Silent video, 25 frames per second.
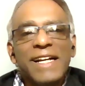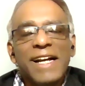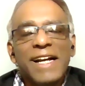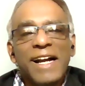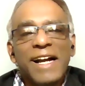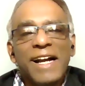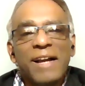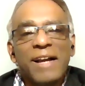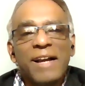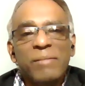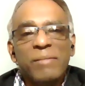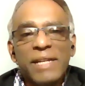
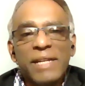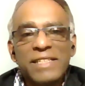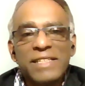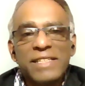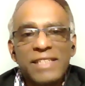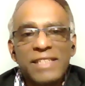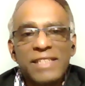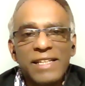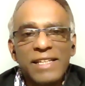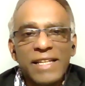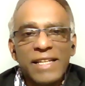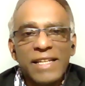
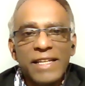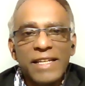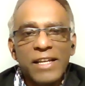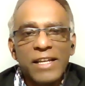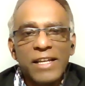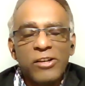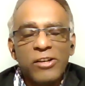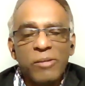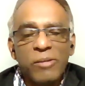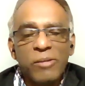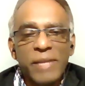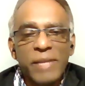
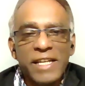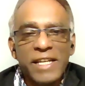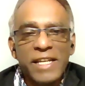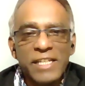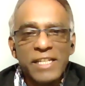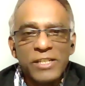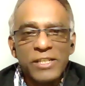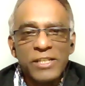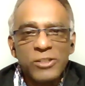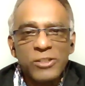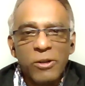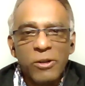Basically,
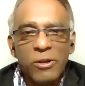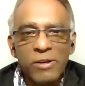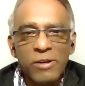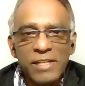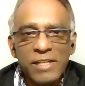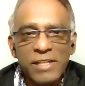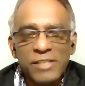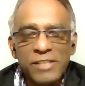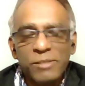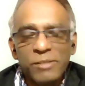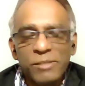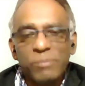Khomeini
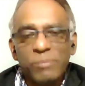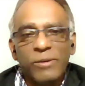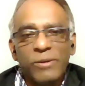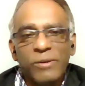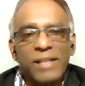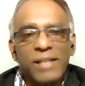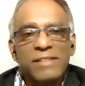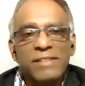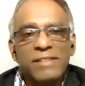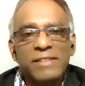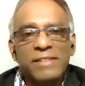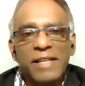totally
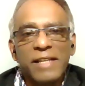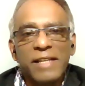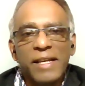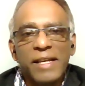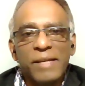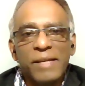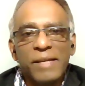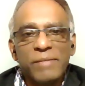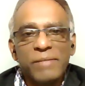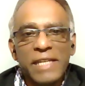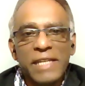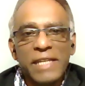suppressed them.